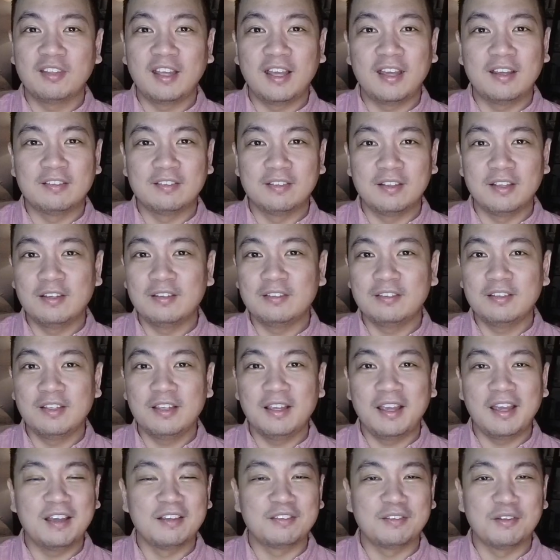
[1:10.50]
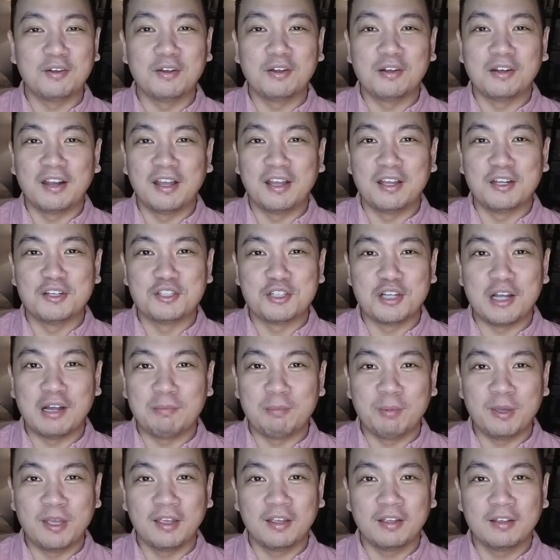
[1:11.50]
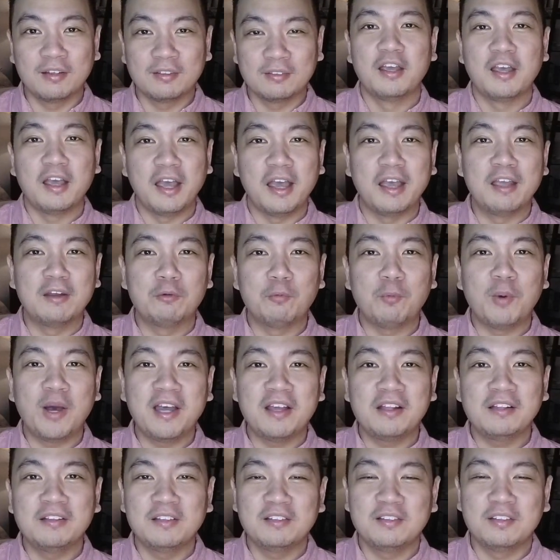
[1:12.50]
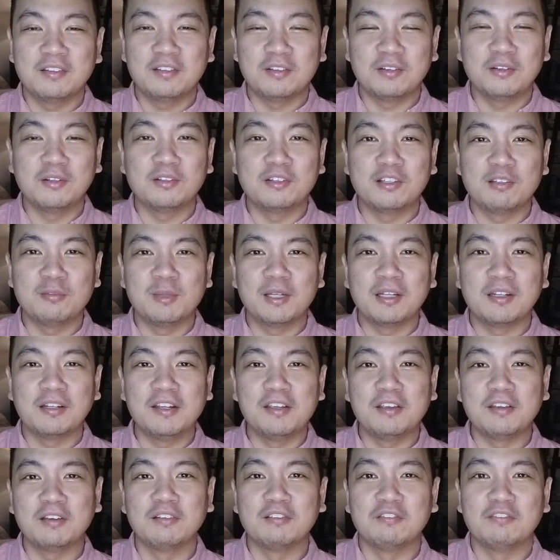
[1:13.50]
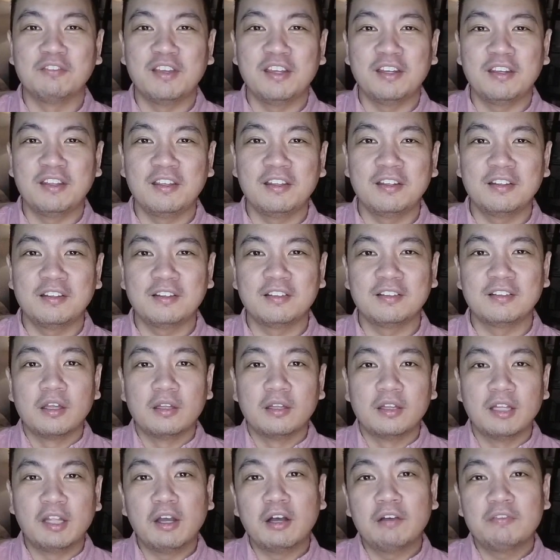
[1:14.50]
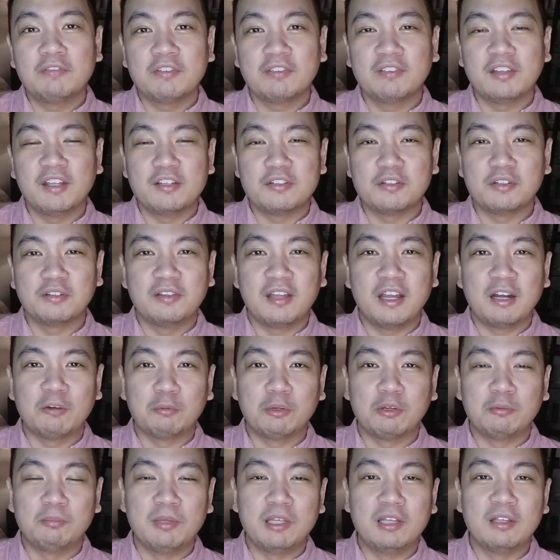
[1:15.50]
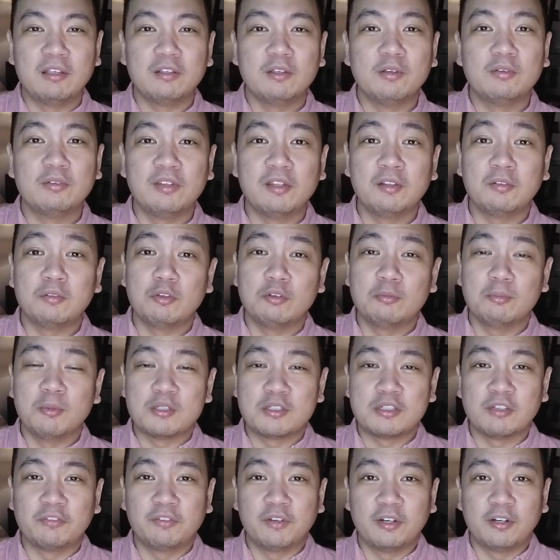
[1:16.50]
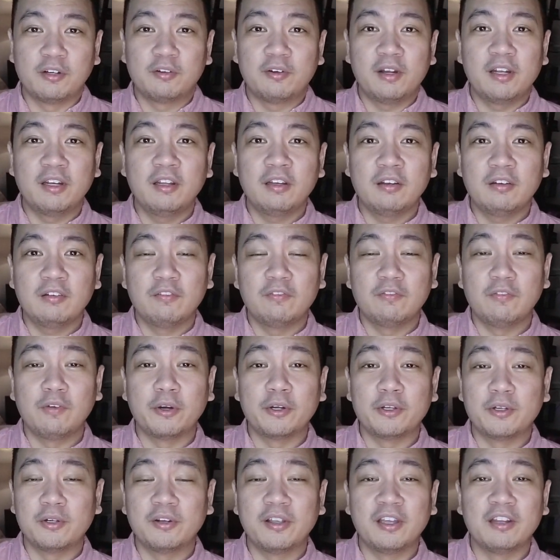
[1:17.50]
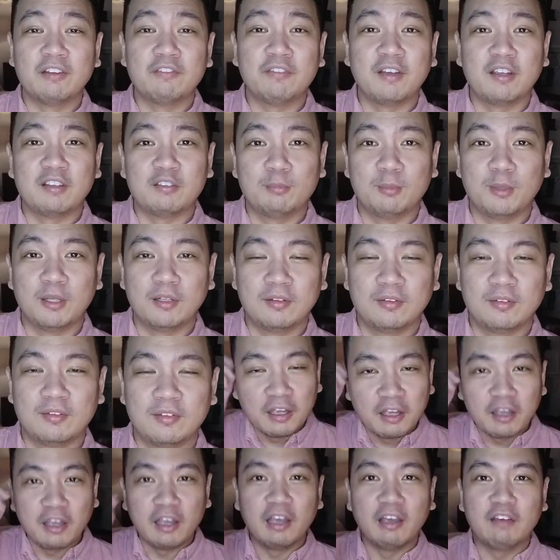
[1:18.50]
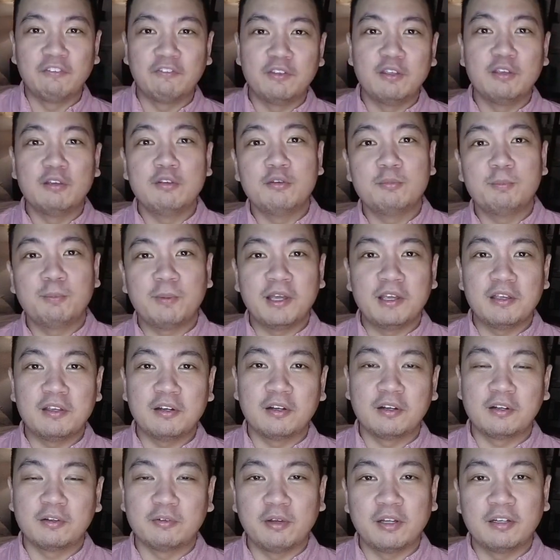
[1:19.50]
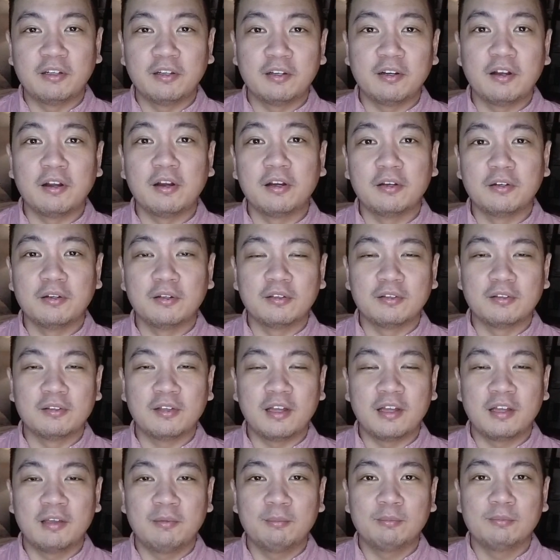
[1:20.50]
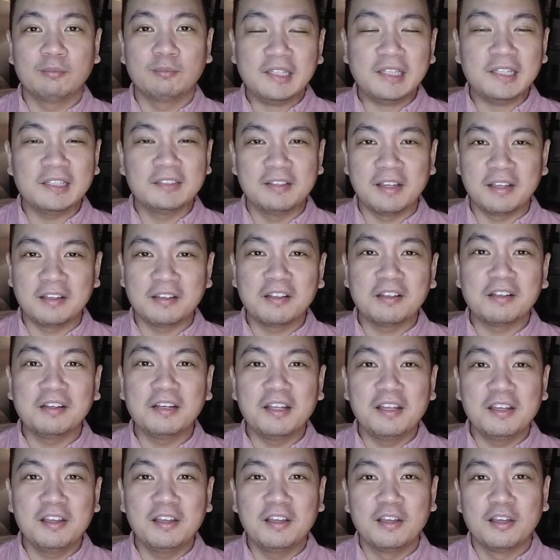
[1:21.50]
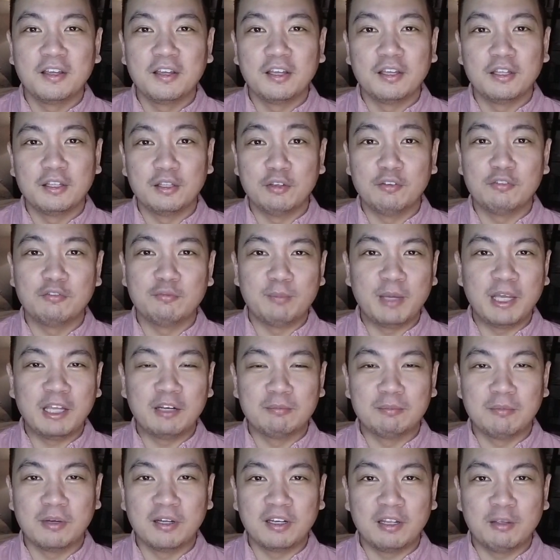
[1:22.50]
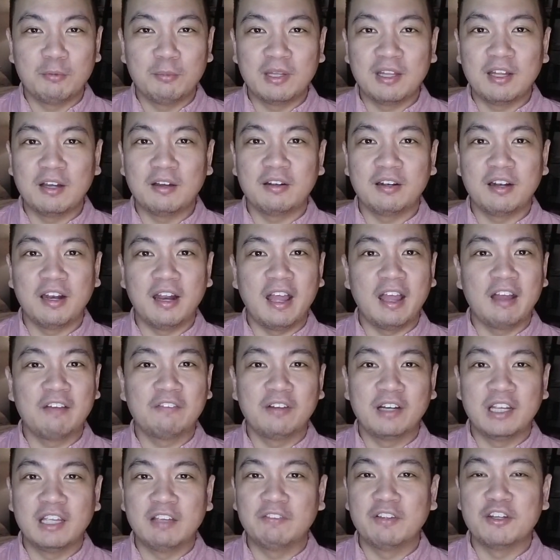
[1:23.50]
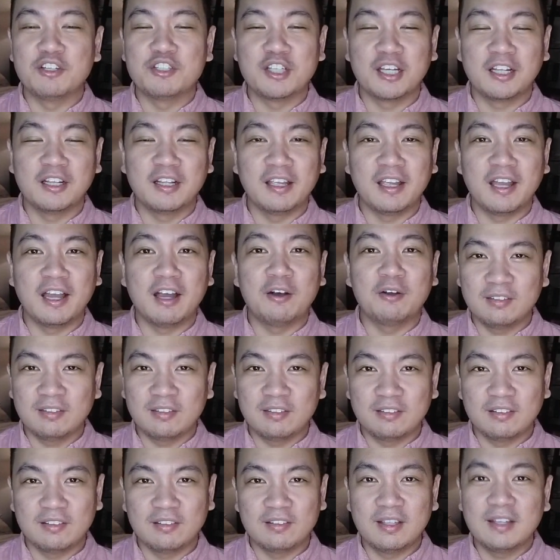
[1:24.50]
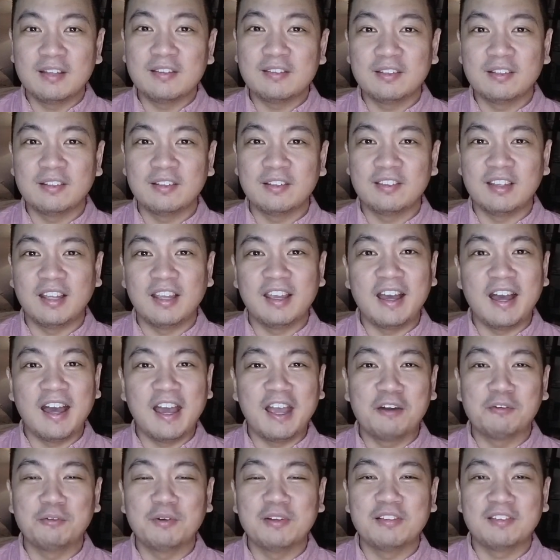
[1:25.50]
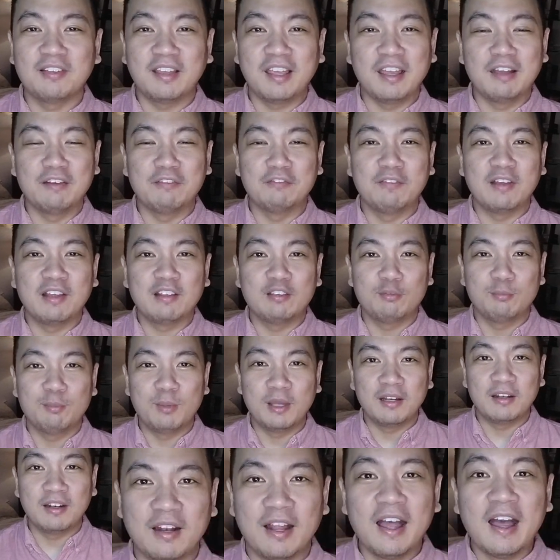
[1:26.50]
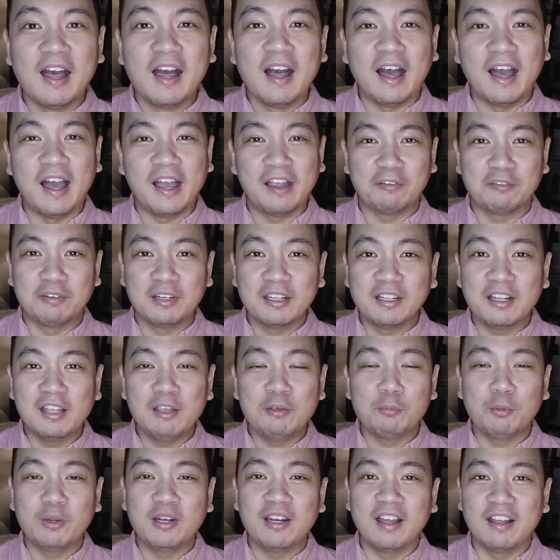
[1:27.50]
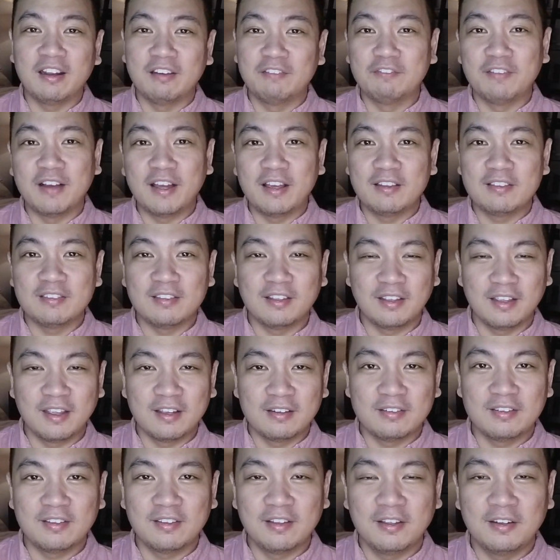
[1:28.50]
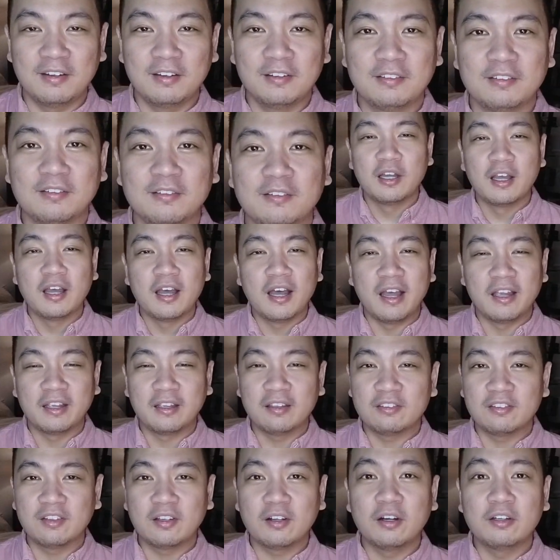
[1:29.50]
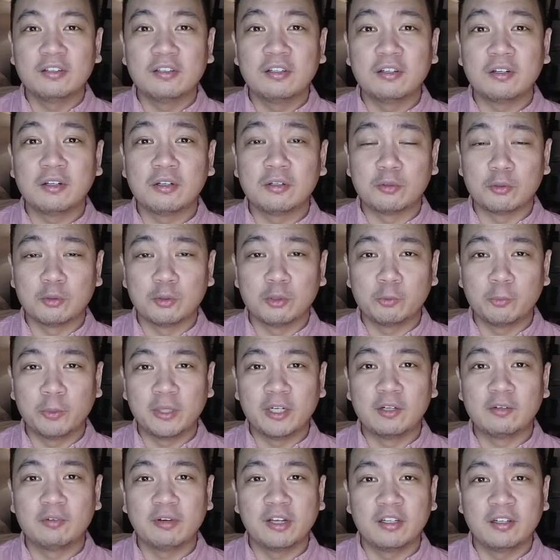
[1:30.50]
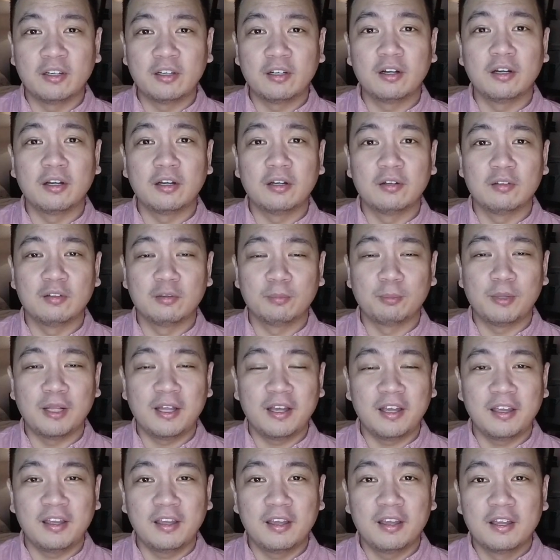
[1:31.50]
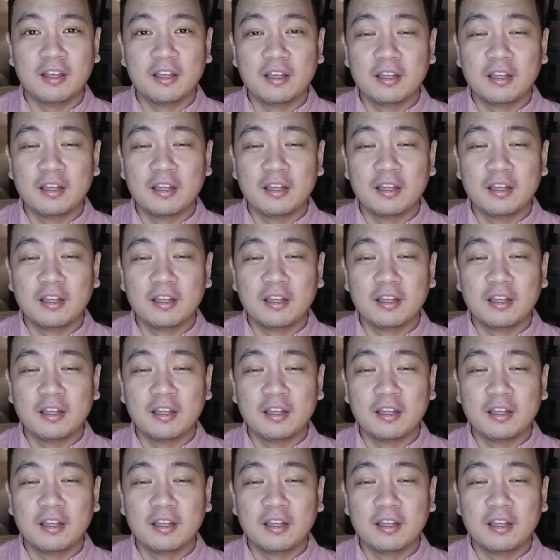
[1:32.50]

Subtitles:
as easy as online shopping. And while this is ultimately convenient, the obvious danger there would be using too much of your credit for your investments. If you pay your credit card on time, technically, you've made money without ever even shelling out. Since this is a high-risk investment, I really would advise against it. I guess the cardinal rule with credit cards apply.